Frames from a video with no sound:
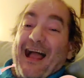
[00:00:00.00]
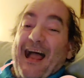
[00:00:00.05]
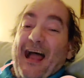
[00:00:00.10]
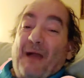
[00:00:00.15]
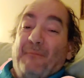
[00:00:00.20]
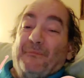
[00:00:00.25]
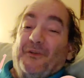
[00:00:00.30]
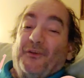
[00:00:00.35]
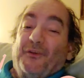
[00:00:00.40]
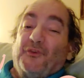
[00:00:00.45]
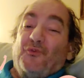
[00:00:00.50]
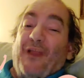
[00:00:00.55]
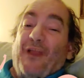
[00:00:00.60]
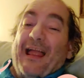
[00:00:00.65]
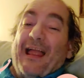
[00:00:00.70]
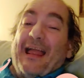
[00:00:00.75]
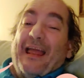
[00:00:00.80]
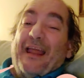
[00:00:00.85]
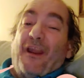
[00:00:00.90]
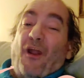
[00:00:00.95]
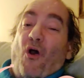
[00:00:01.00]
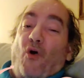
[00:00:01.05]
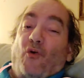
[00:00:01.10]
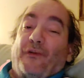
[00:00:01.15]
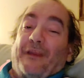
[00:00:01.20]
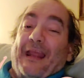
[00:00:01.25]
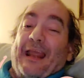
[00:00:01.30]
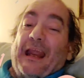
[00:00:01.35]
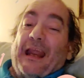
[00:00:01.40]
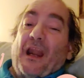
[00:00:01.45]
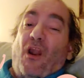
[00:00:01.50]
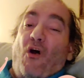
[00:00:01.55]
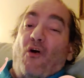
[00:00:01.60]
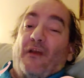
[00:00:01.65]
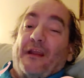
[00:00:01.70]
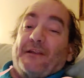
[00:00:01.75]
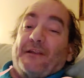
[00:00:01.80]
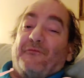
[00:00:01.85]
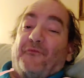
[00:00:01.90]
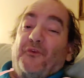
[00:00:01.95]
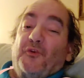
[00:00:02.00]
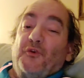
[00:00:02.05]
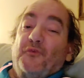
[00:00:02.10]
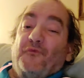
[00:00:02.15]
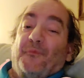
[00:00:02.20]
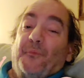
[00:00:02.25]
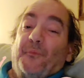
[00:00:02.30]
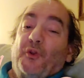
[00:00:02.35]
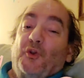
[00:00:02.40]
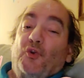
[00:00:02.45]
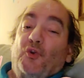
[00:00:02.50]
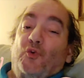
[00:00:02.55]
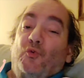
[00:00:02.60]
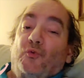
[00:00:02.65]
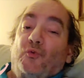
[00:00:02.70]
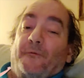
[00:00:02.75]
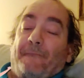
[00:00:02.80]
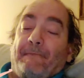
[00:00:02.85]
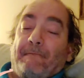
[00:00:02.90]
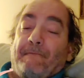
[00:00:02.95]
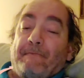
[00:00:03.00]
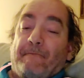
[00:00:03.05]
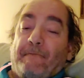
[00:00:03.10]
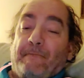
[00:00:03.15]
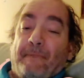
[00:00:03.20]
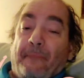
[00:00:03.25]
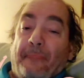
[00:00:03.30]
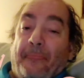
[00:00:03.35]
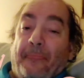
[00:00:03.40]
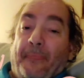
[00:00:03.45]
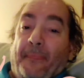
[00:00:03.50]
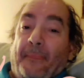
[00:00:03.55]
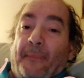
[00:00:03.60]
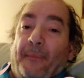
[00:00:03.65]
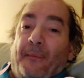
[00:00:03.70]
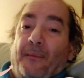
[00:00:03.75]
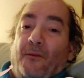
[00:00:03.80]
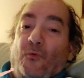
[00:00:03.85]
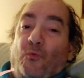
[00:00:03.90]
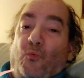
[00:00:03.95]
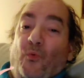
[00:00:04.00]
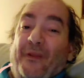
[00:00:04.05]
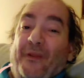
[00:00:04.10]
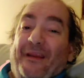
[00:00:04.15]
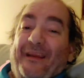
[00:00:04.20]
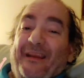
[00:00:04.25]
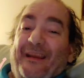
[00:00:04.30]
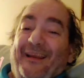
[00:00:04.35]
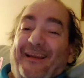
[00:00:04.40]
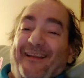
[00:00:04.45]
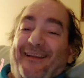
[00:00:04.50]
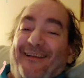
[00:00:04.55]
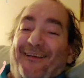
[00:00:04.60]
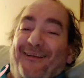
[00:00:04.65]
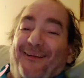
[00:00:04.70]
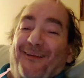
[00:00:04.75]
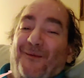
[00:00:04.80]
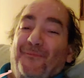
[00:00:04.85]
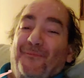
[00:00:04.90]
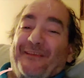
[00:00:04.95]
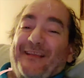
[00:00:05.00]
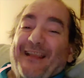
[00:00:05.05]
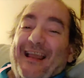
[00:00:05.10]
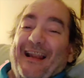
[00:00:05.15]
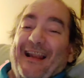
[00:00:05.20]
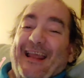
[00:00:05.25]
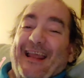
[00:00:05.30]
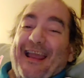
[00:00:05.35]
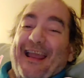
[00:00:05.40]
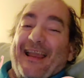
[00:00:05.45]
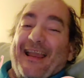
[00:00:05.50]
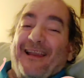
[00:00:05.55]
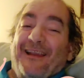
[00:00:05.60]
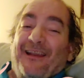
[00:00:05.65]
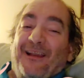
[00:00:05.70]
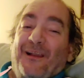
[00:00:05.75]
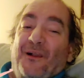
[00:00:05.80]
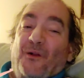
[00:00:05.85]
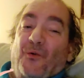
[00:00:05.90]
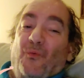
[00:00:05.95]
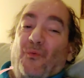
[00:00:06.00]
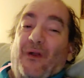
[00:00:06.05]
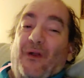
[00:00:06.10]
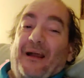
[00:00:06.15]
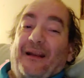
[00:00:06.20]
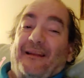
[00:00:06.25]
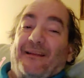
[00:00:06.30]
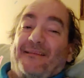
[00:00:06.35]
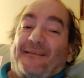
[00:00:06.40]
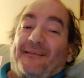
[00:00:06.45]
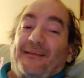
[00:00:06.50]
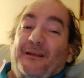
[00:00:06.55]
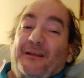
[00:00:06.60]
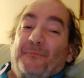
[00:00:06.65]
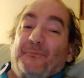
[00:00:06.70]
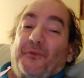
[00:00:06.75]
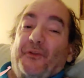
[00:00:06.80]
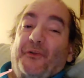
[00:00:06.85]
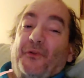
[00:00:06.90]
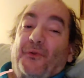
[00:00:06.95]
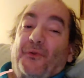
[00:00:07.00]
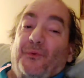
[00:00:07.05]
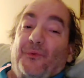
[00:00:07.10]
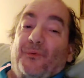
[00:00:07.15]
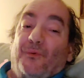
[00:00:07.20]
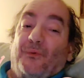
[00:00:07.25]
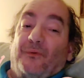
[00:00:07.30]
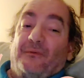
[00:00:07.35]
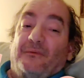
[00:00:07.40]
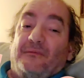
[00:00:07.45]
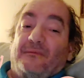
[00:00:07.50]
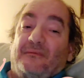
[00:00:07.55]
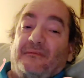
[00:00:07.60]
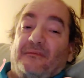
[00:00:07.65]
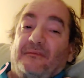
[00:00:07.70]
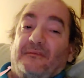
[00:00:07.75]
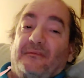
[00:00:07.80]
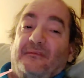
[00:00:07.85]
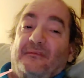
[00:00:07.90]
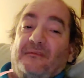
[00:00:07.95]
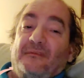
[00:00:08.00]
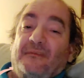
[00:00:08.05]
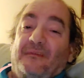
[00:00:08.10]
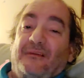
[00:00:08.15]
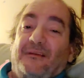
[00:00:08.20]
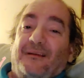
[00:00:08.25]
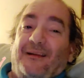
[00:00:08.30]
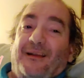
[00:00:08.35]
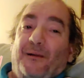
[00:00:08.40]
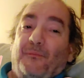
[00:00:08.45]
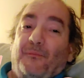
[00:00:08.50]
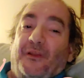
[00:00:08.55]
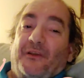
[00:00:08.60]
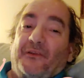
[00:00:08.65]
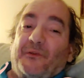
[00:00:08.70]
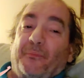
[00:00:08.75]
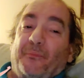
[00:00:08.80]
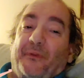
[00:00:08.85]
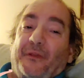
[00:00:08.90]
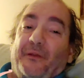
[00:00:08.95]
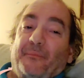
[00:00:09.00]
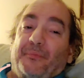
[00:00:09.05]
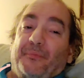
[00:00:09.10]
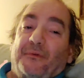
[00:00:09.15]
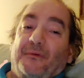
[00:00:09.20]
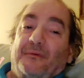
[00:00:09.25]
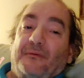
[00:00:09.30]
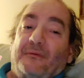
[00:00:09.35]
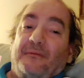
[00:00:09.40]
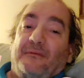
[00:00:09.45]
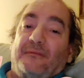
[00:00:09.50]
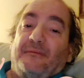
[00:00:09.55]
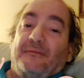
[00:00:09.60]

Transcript: I've been trying all day long. It's food from you. Wake up, Sally. Why do you sleep to noon? God bless you, people.